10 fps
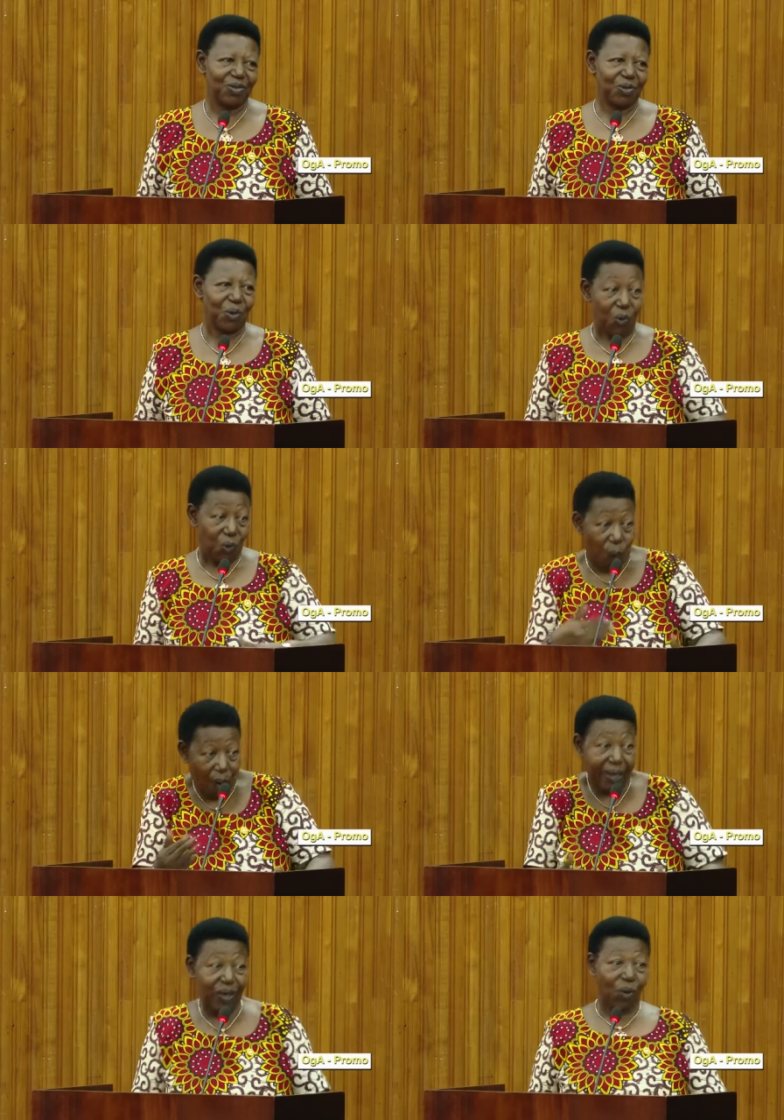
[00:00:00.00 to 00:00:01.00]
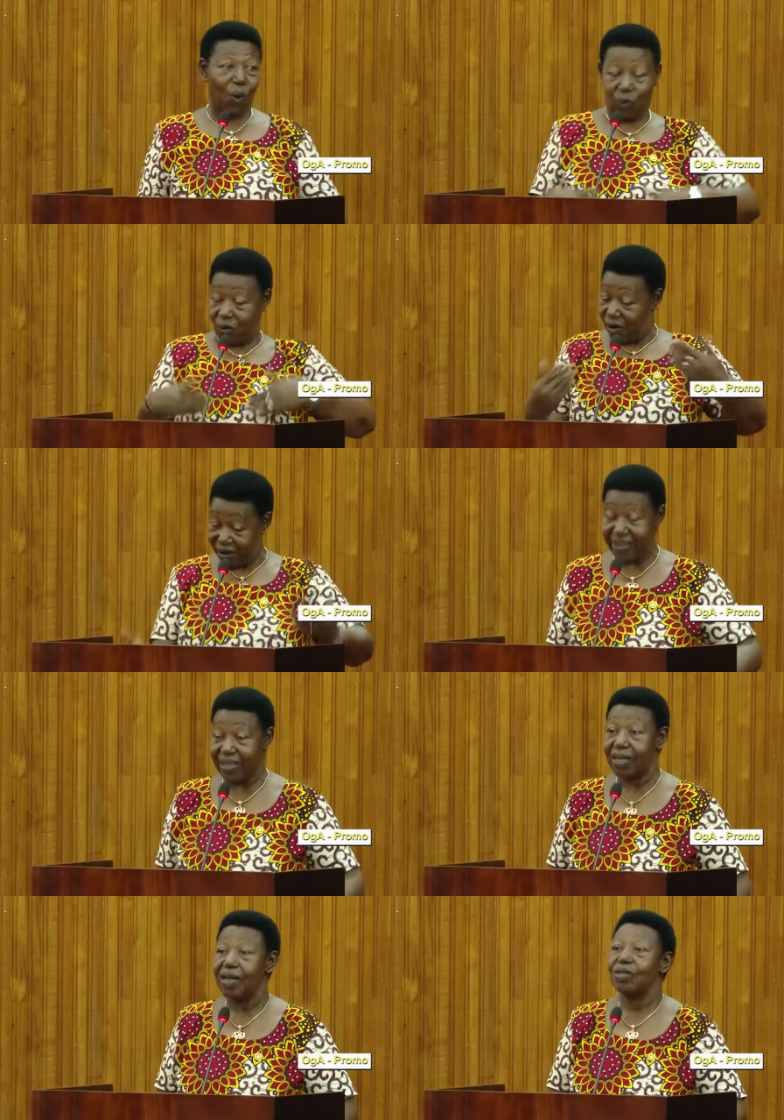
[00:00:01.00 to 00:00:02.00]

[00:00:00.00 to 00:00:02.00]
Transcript: so walking or crawling.